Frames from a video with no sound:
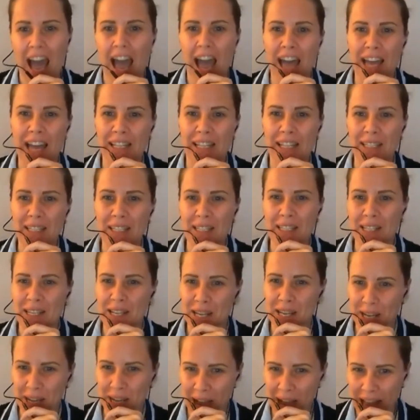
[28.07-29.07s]
And
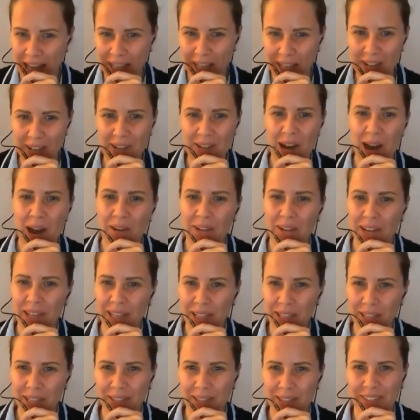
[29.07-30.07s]
hello, how are
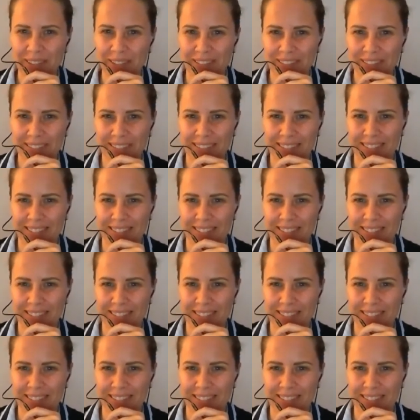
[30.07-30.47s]
you?